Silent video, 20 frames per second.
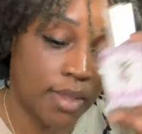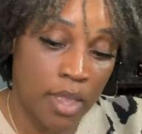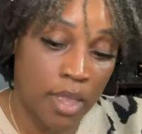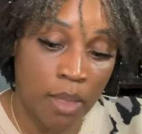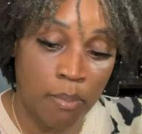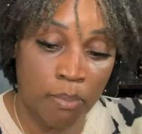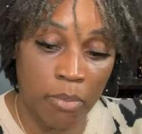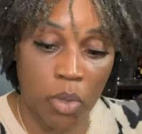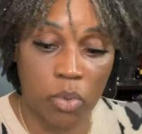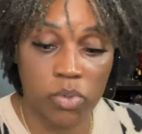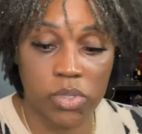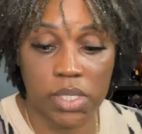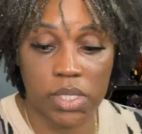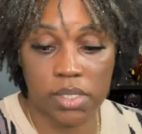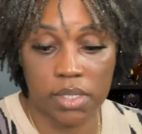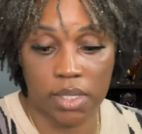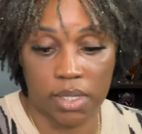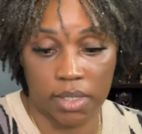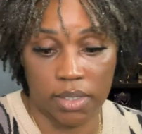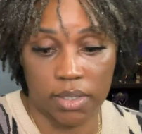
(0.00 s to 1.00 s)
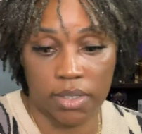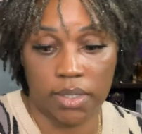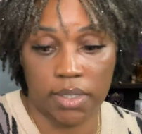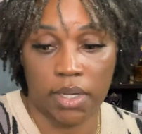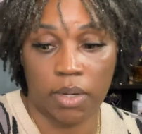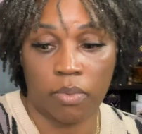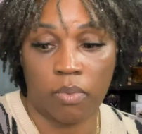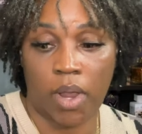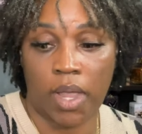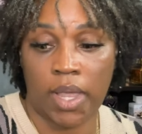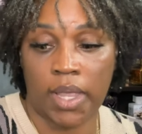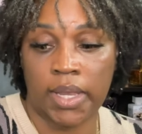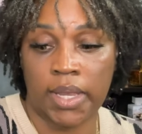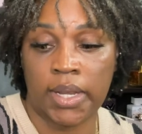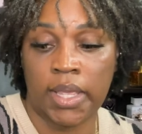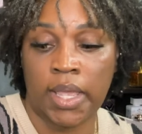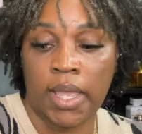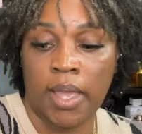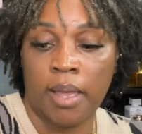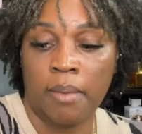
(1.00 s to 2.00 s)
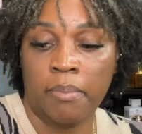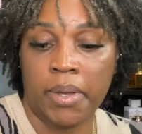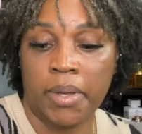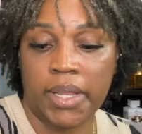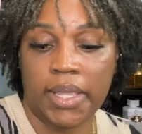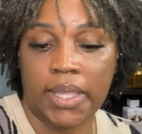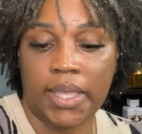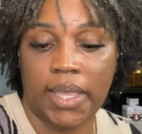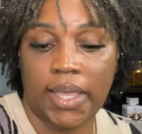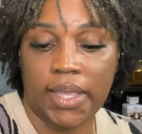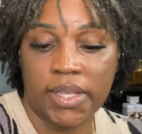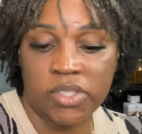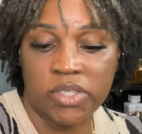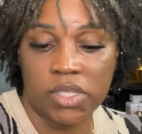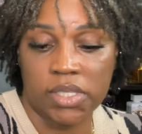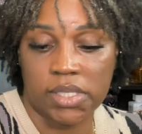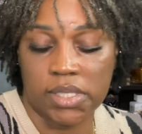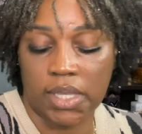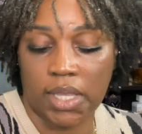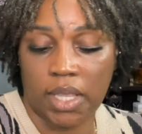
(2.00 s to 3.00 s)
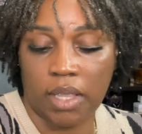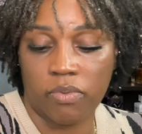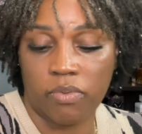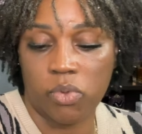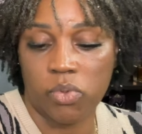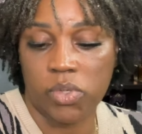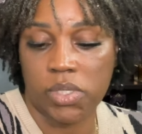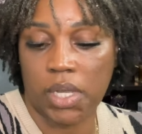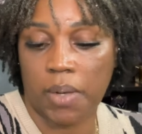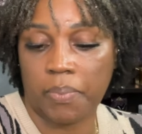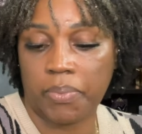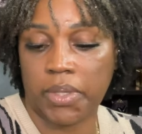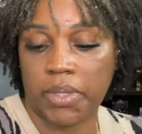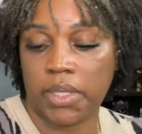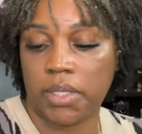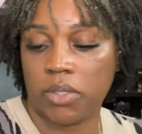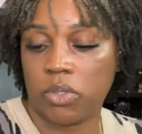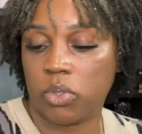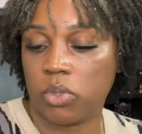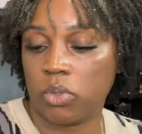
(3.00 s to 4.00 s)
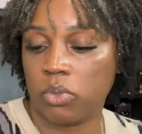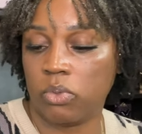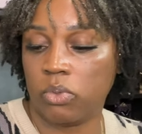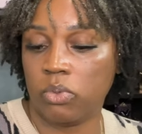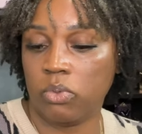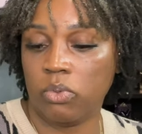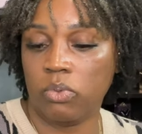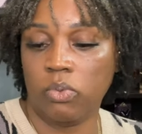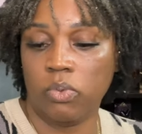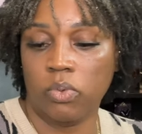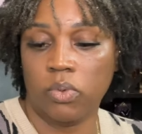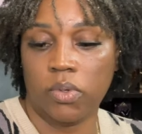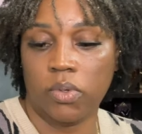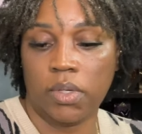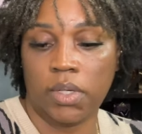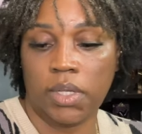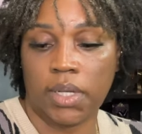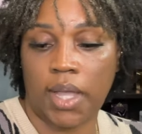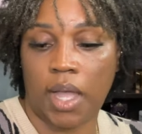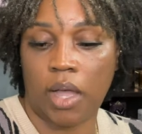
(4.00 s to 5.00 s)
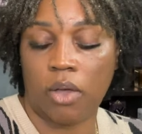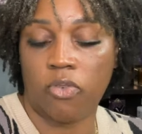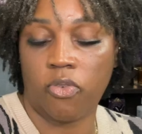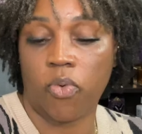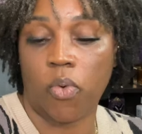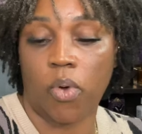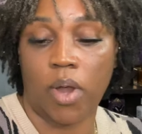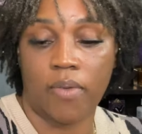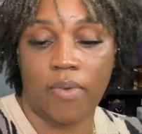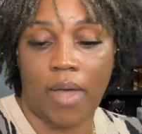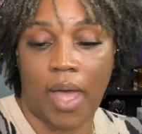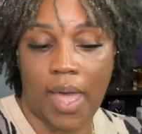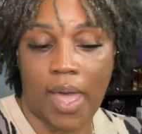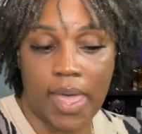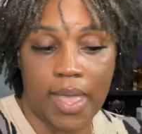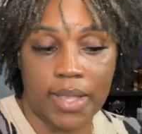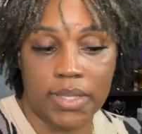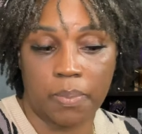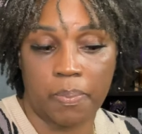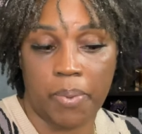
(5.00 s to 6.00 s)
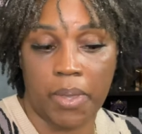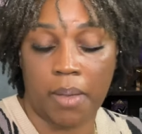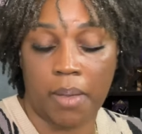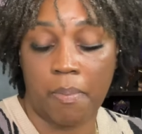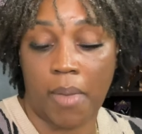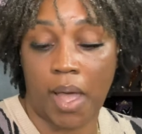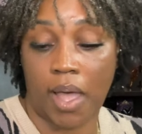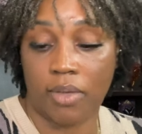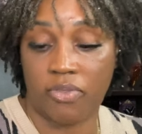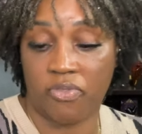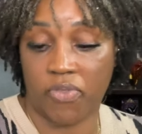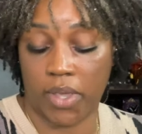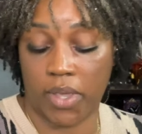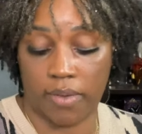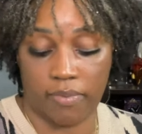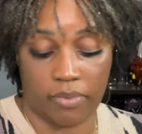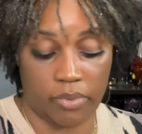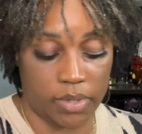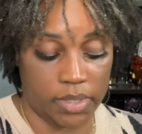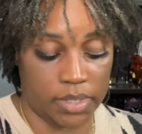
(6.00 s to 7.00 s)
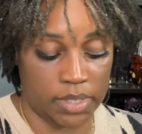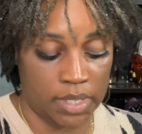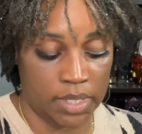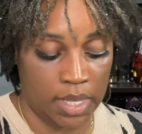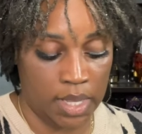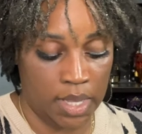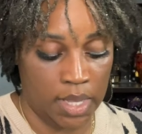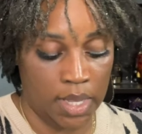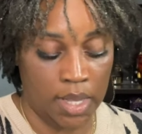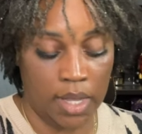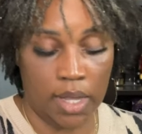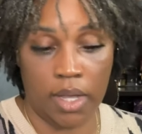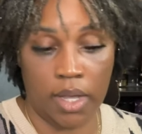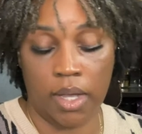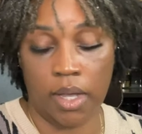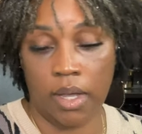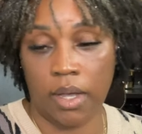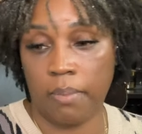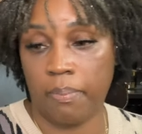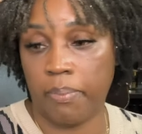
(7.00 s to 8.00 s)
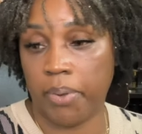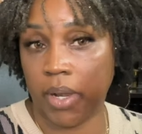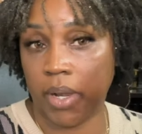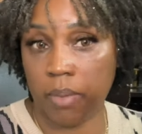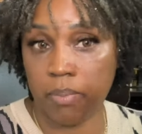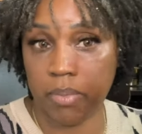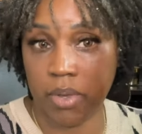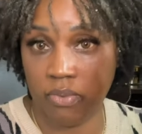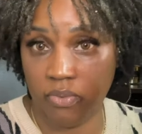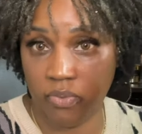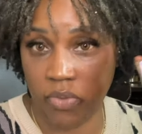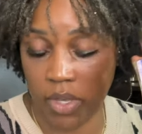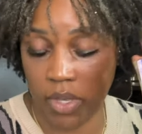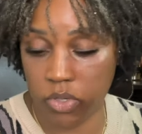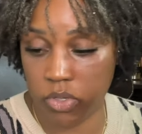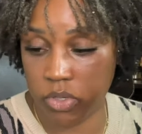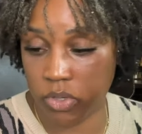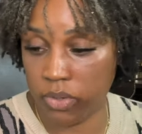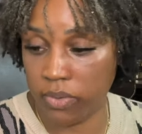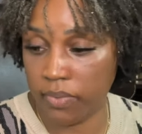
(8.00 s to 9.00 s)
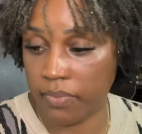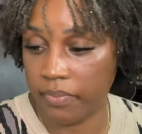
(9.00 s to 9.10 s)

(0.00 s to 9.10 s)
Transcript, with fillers: Muse is good, right? But again, just to give you something to look out for, if I had to pick my favorites, Plum Confiture,